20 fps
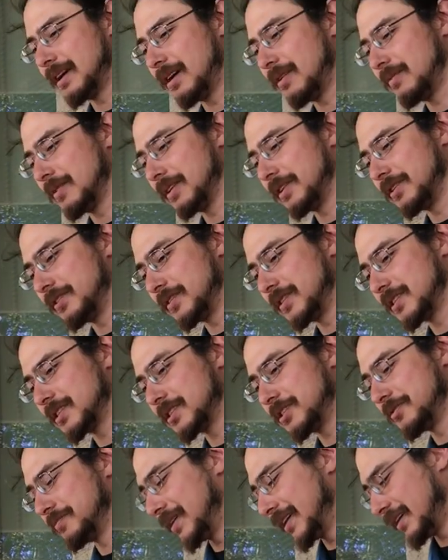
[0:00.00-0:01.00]
Not want to do this
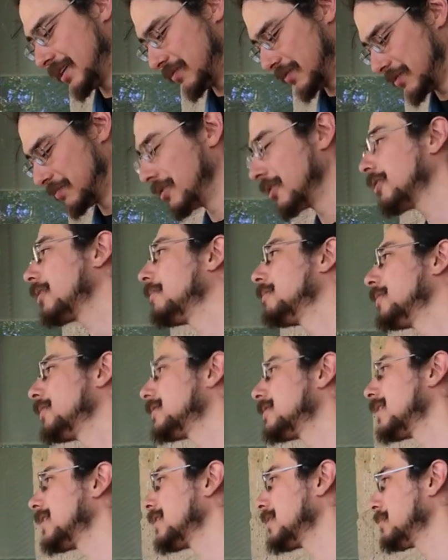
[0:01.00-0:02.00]
because you might not want to mark up
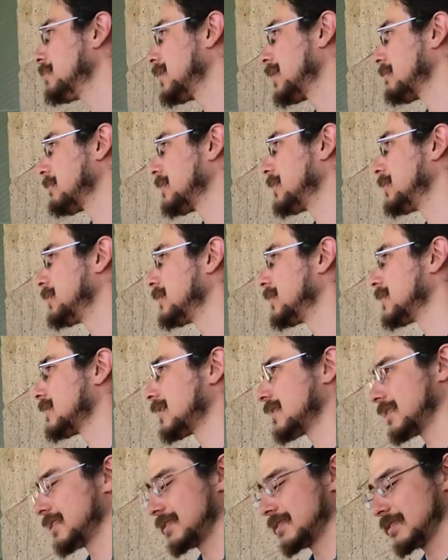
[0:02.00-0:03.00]
your tire, but I'm going to do this
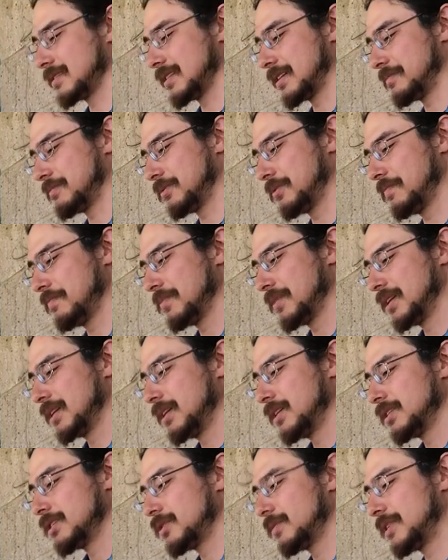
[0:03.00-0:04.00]
on this example.
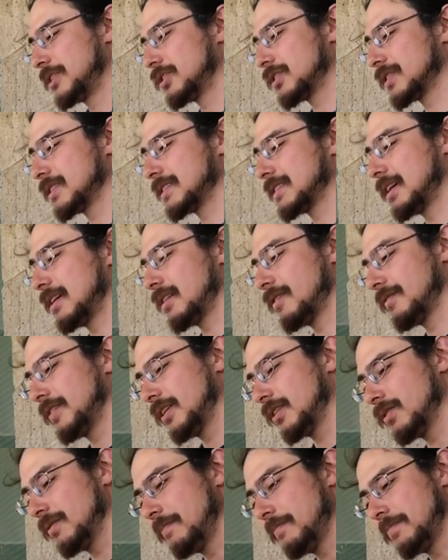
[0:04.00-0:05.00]
So we took this out of
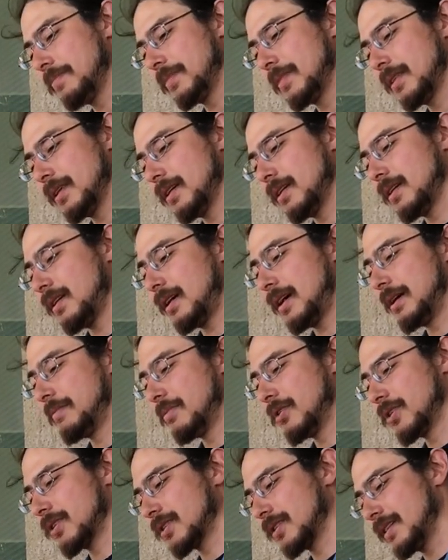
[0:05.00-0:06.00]
here. I
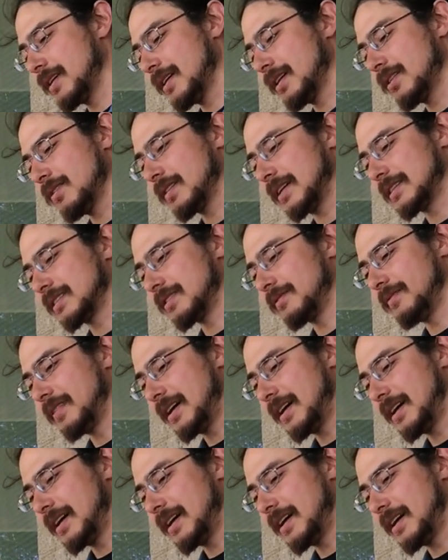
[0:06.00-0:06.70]
marked there, that's the